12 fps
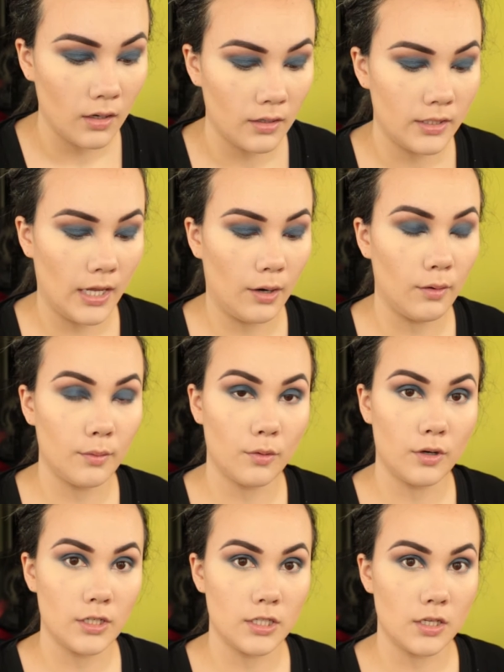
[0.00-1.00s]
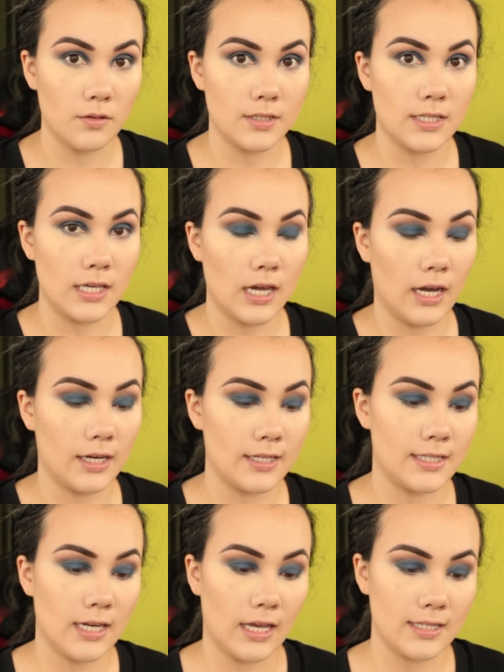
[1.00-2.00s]
Now I'm going to use the
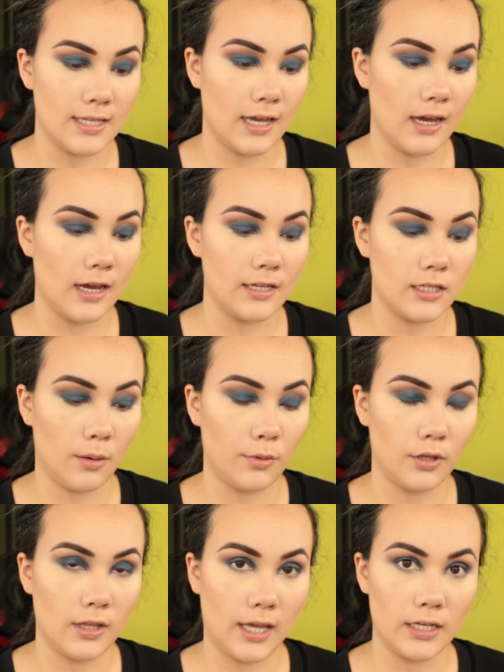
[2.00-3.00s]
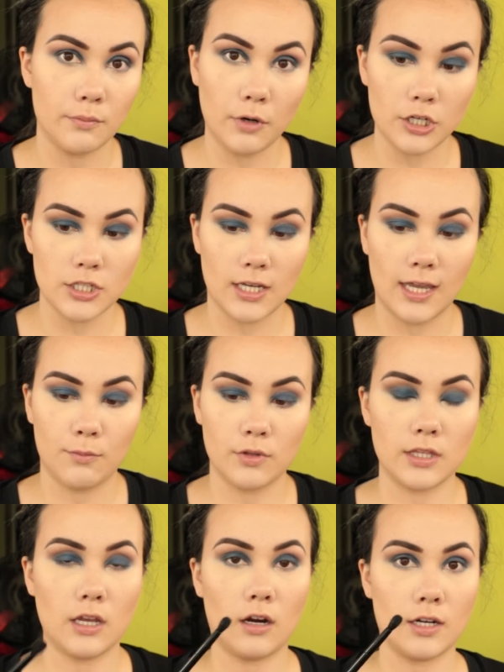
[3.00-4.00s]
Anastasia double-ended brush that came with
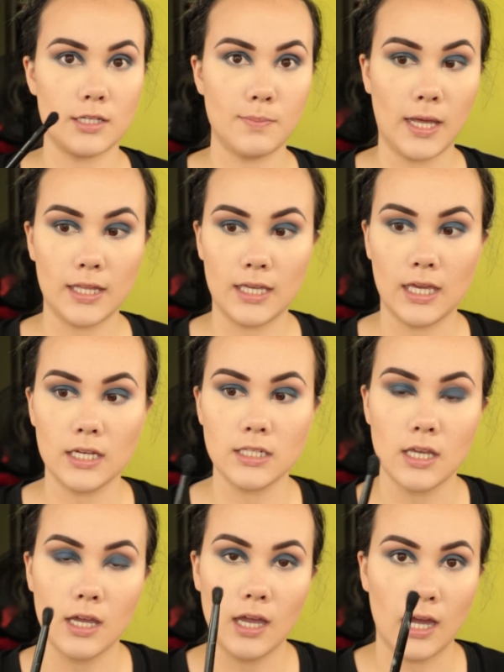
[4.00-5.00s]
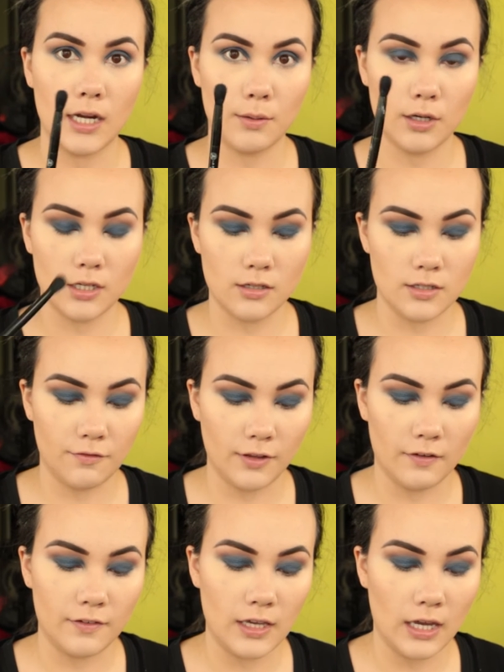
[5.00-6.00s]
the Artist Palette Kit, and I'm going to use a
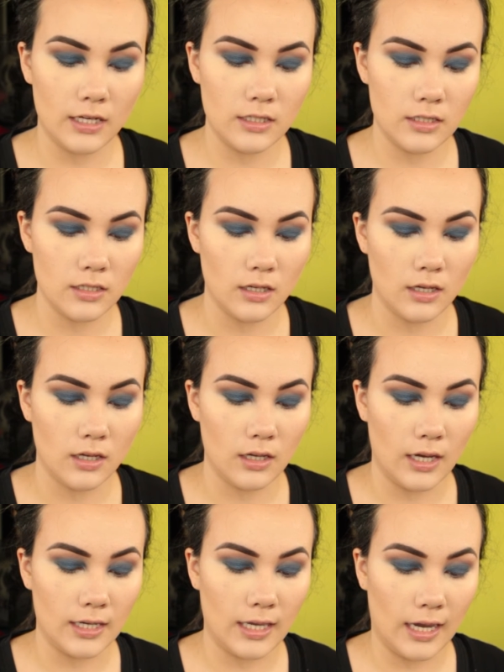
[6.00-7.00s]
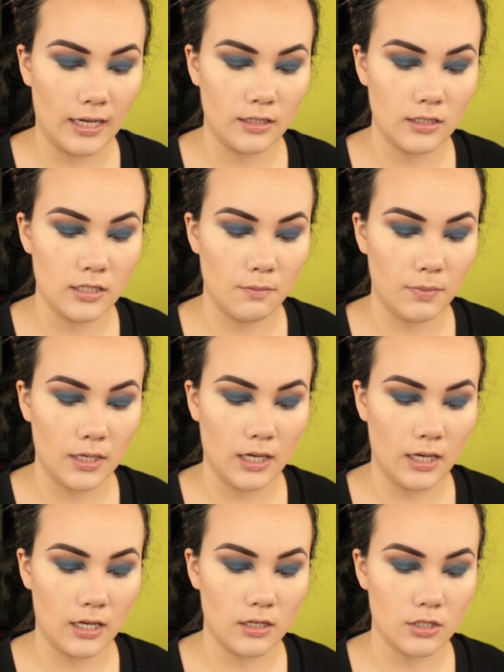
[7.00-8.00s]
fluffy end, again dipping
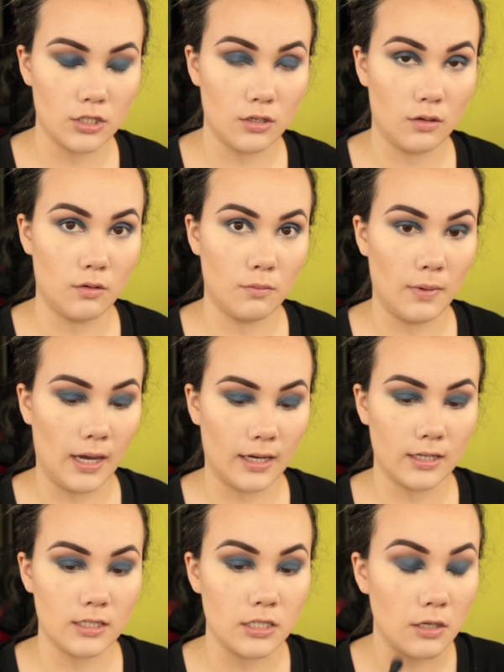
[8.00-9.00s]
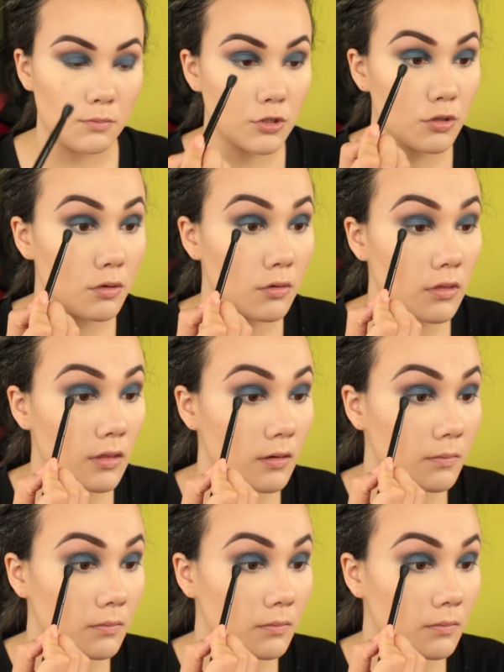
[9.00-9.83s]
it into MAC Deep Truth.